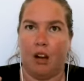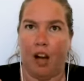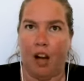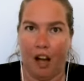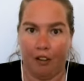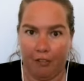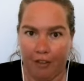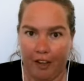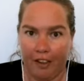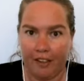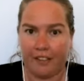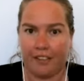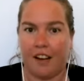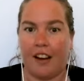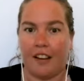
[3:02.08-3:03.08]

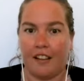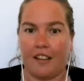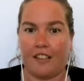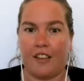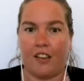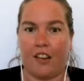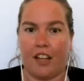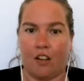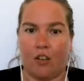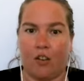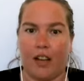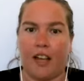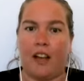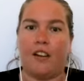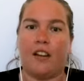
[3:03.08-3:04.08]
offense, not necessarily like
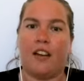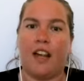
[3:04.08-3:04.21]
going out and